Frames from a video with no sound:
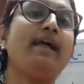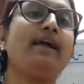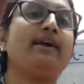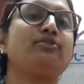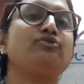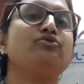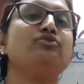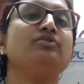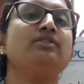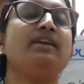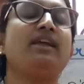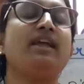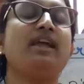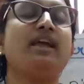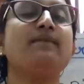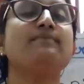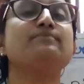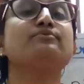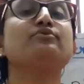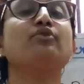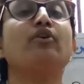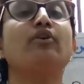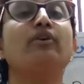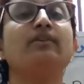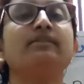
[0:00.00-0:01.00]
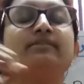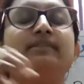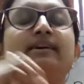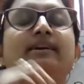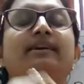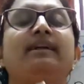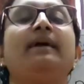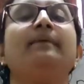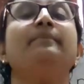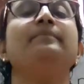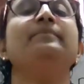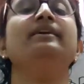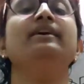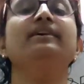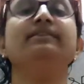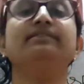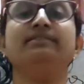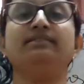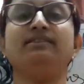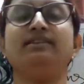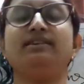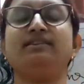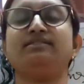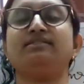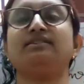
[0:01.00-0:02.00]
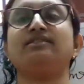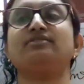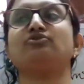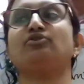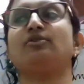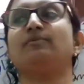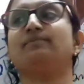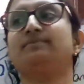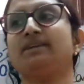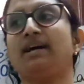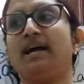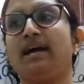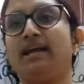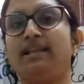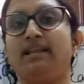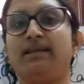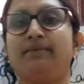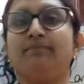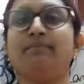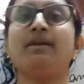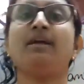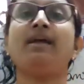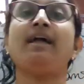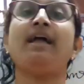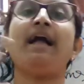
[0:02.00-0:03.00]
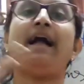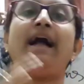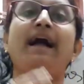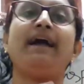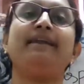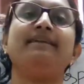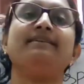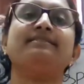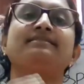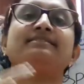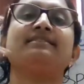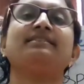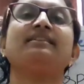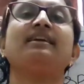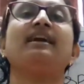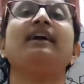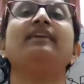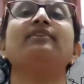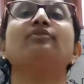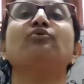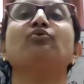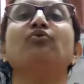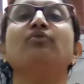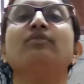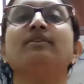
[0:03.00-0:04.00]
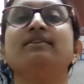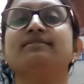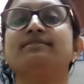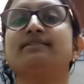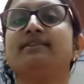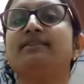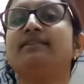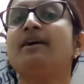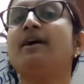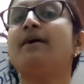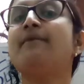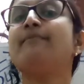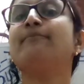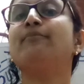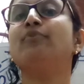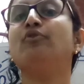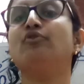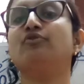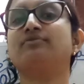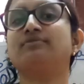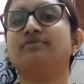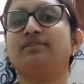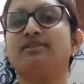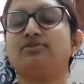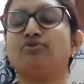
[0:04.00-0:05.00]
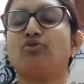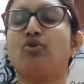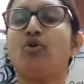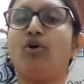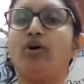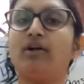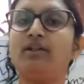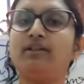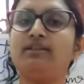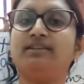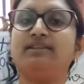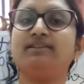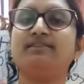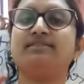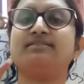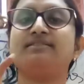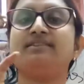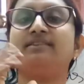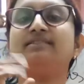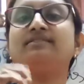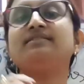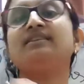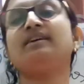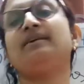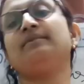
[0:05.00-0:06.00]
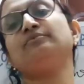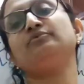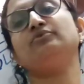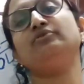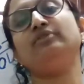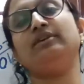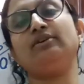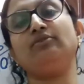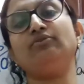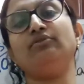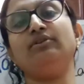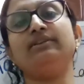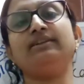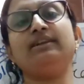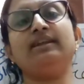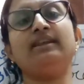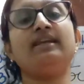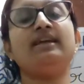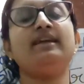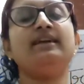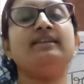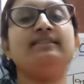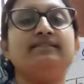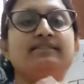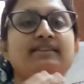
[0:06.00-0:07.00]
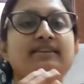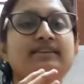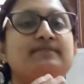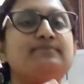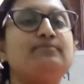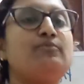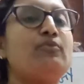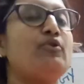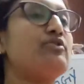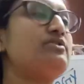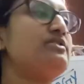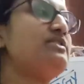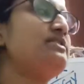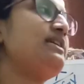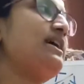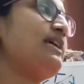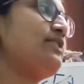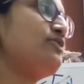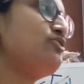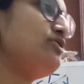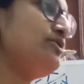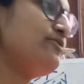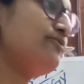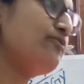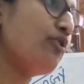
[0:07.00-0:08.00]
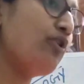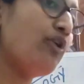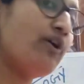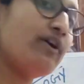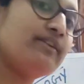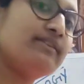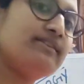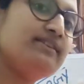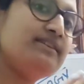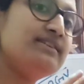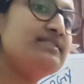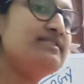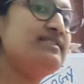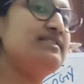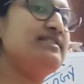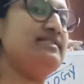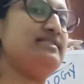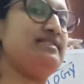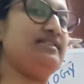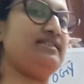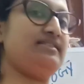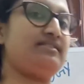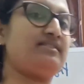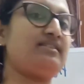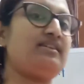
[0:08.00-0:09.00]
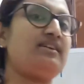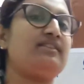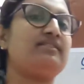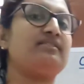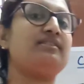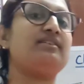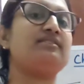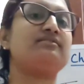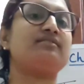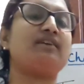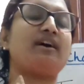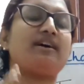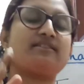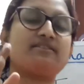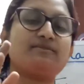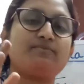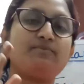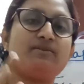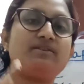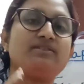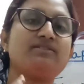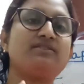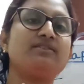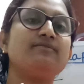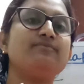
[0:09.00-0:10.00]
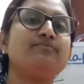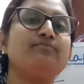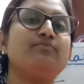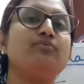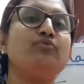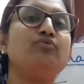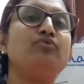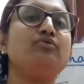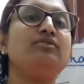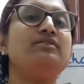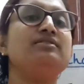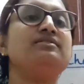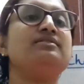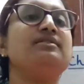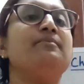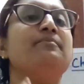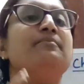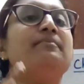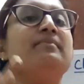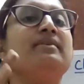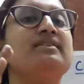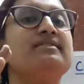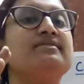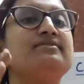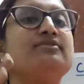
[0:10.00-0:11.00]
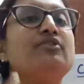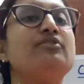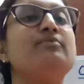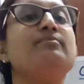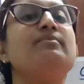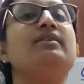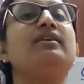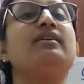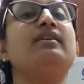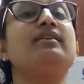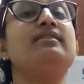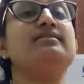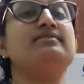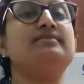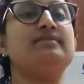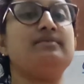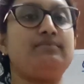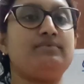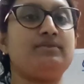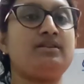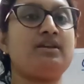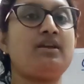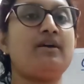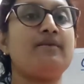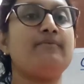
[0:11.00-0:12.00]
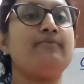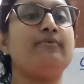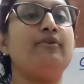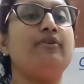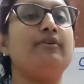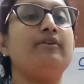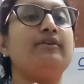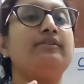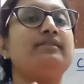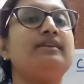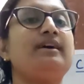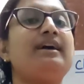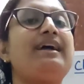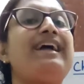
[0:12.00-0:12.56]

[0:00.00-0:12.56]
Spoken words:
actually helps all the capillary natures of xylem, adhesion and cohesion forces. All these things regulated. This process actually, for this reason, the transpiration pool is a major mechanism for the